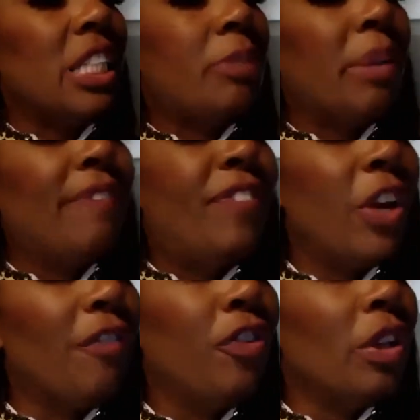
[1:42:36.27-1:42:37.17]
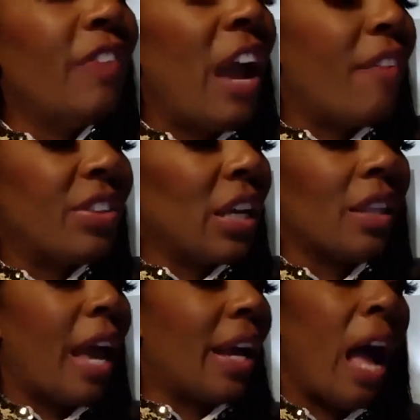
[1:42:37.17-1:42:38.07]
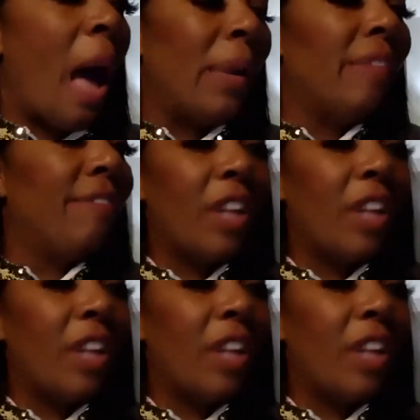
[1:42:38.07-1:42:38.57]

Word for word: it's been fearful of everything. Like, I mean,